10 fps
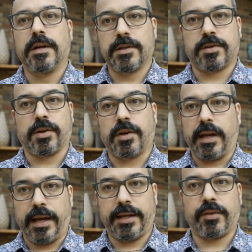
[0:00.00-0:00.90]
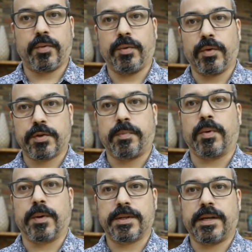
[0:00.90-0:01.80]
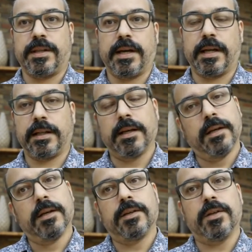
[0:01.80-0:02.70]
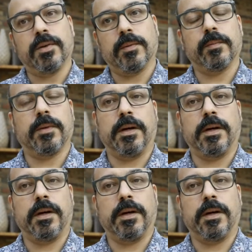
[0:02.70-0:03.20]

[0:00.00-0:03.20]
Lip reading: circulating through those pores, and that, you know,